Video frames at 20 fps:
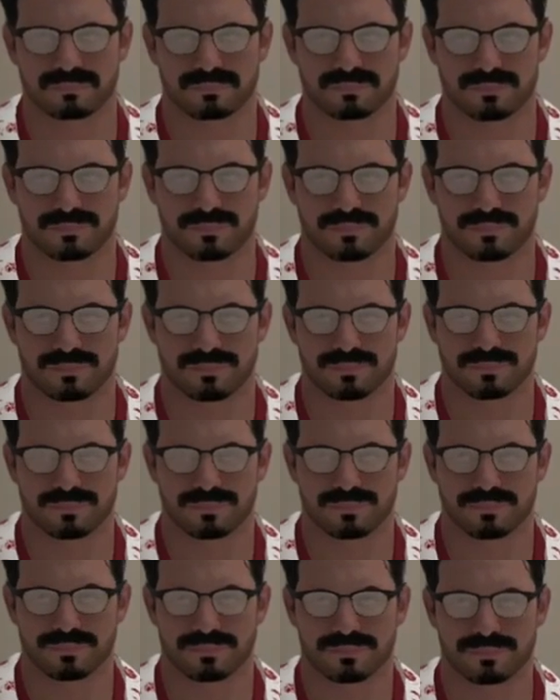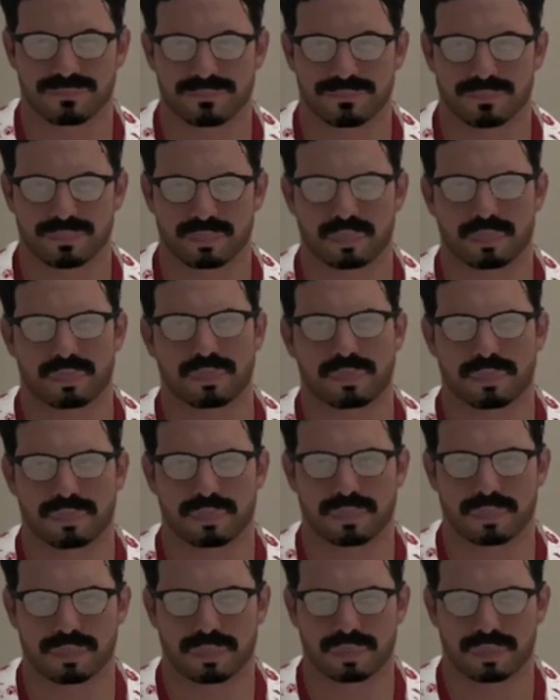but it is only going
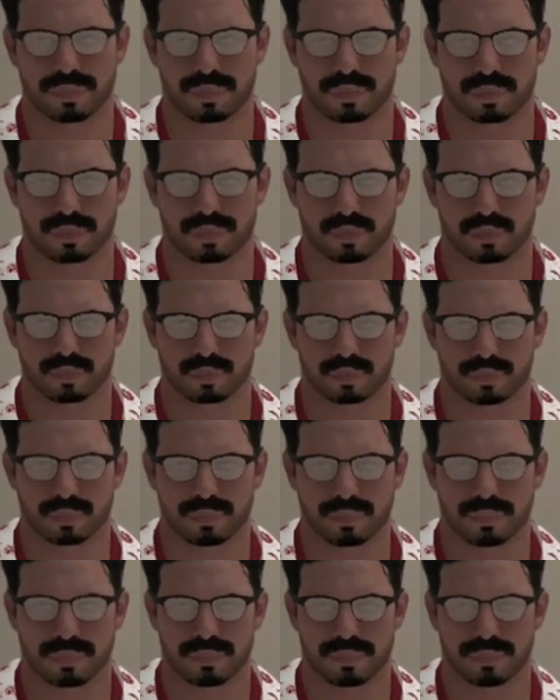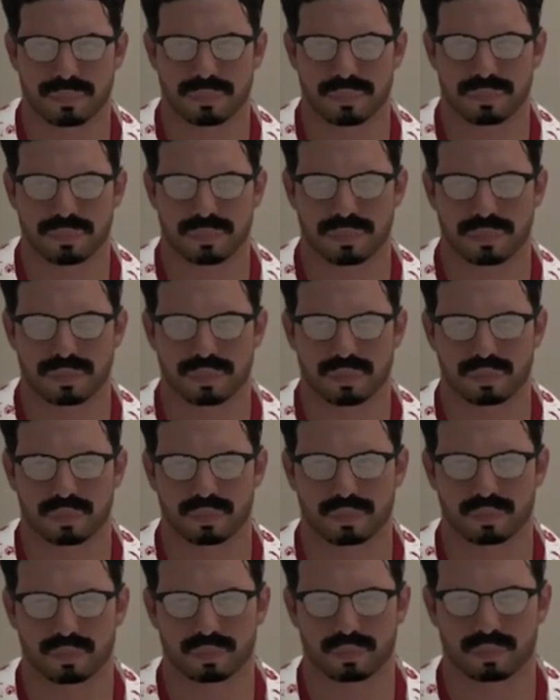to produce a few more
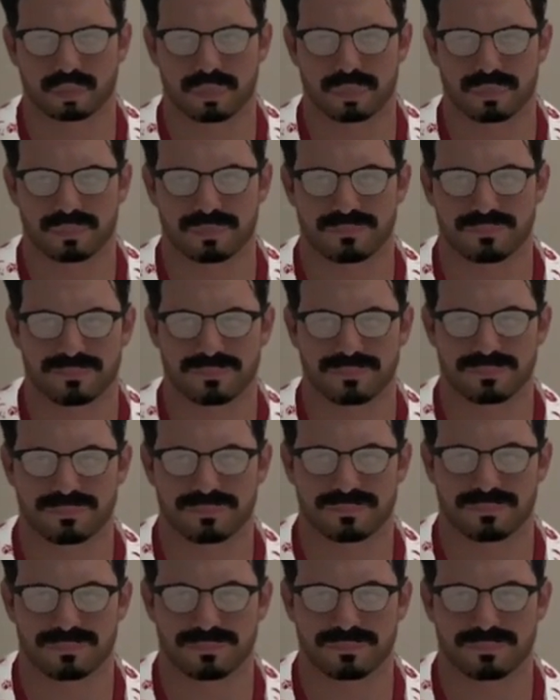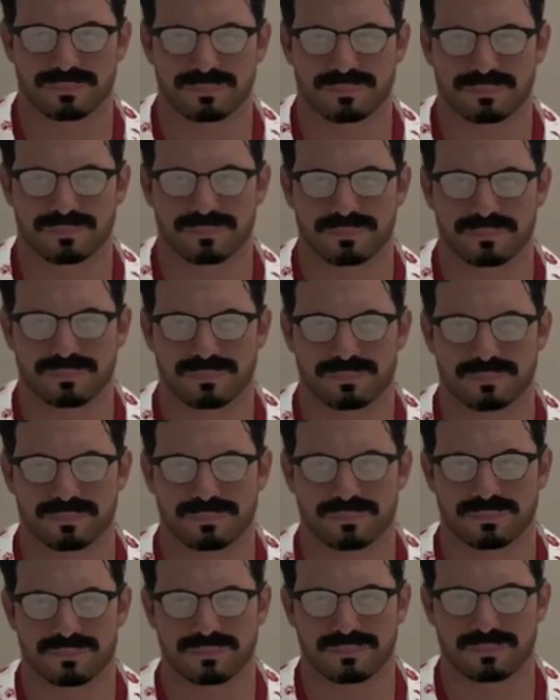before it wraps up completely.
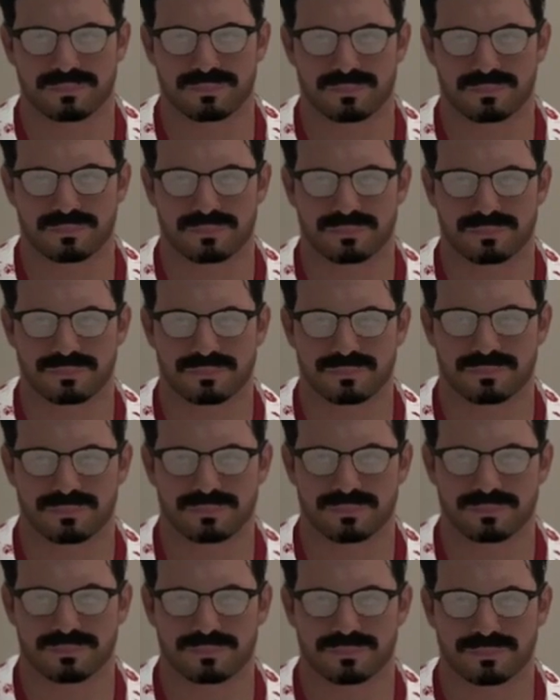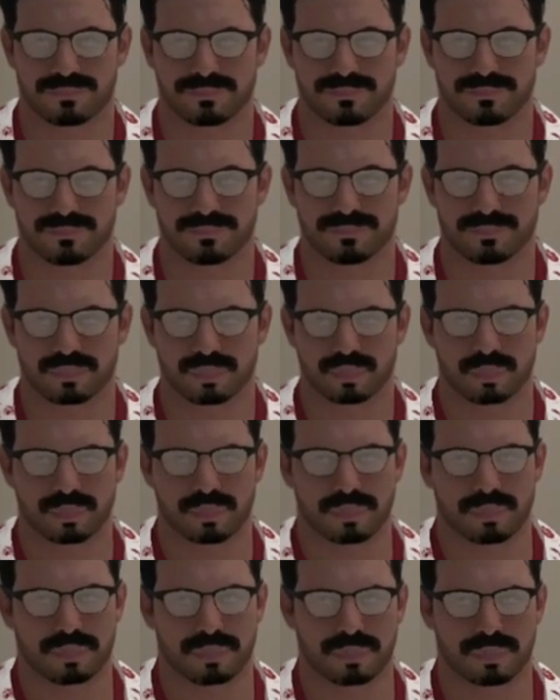There will be more news on
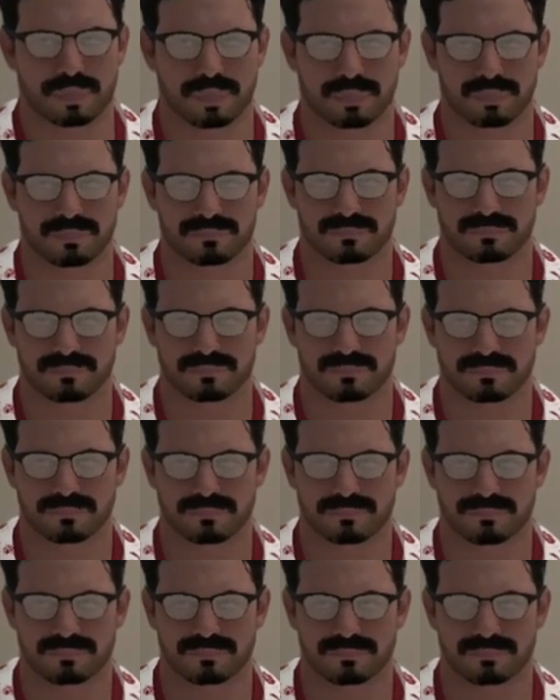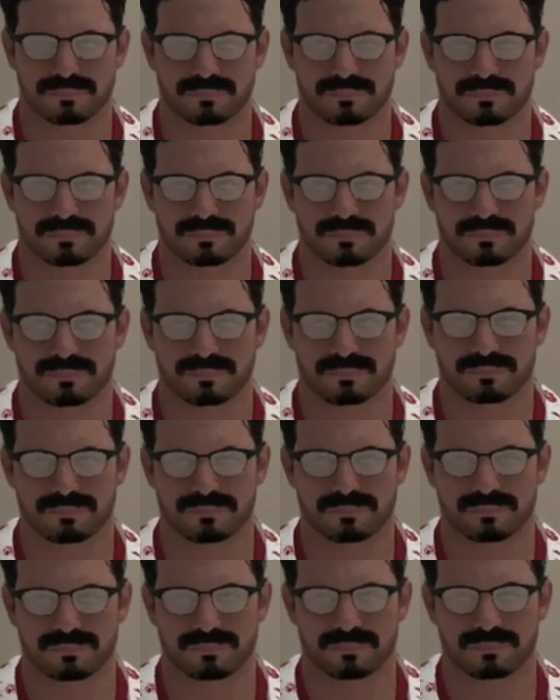this on the return episode
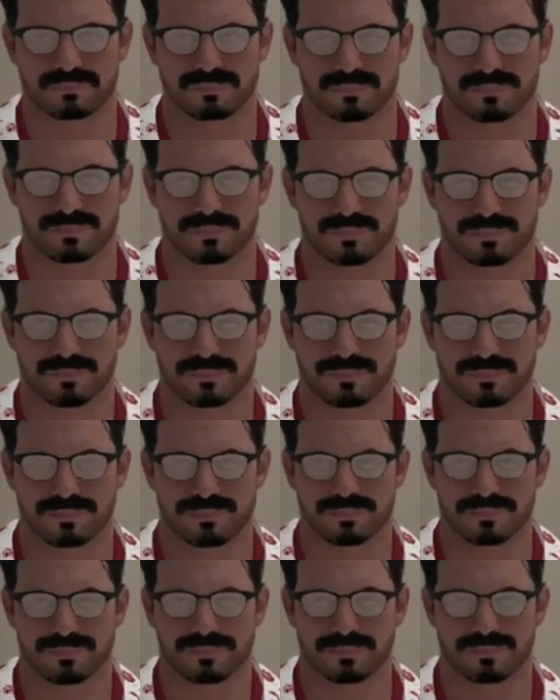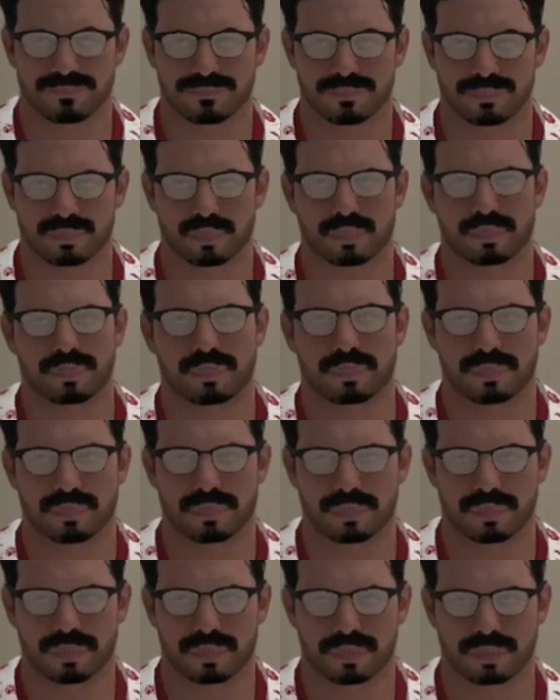of RCCW NXT. But
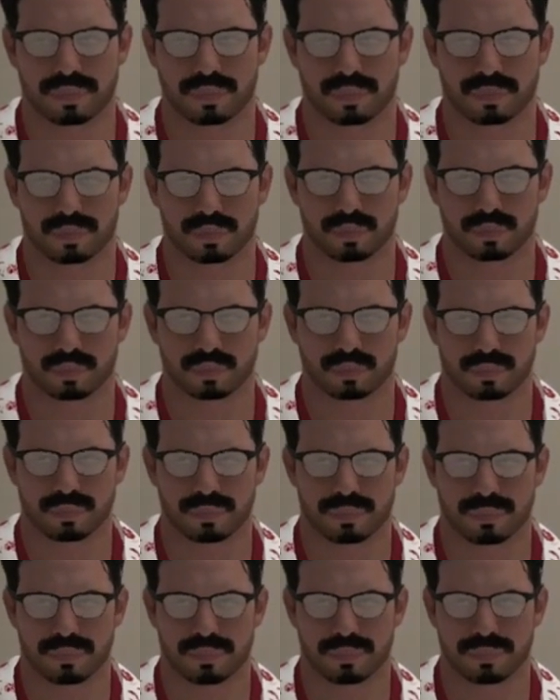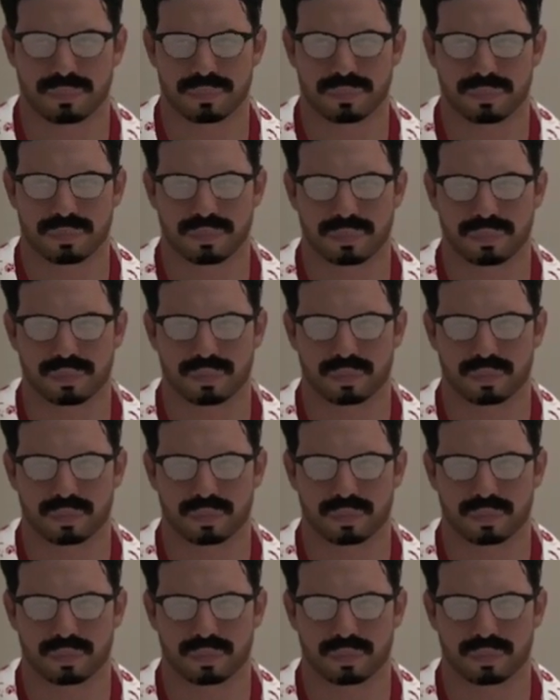all you need to know is